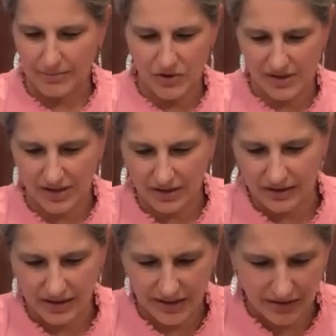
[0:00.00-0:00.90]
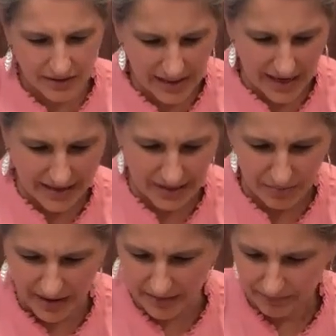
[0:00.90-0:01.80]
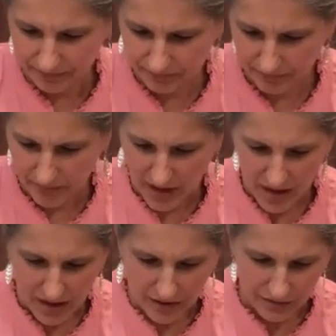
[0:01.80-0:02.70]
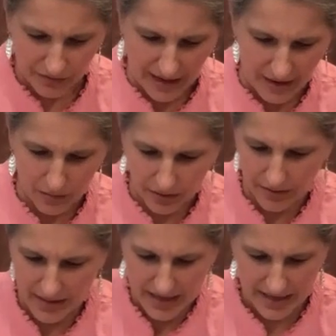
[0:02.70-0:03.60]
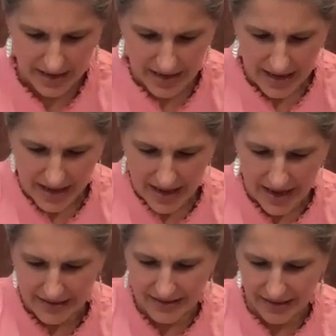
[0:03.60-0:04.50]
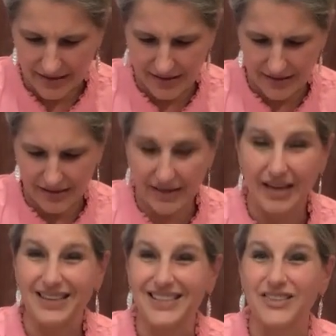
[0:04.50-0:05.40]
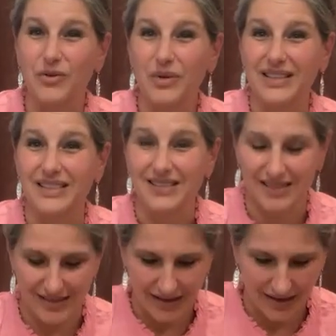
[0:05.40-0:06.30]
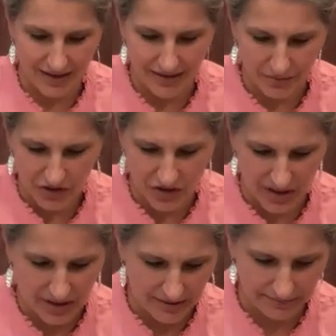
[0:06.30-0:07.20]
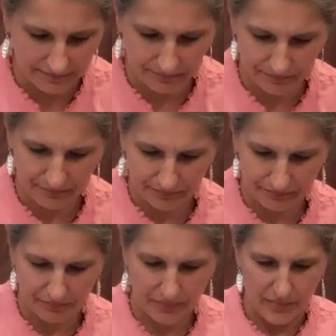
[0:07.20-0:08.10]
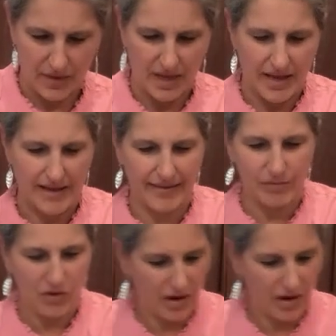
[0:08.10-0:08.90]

just a little tiny bit of flour and dust this again because I don't want it to stick in the machine. And then we'll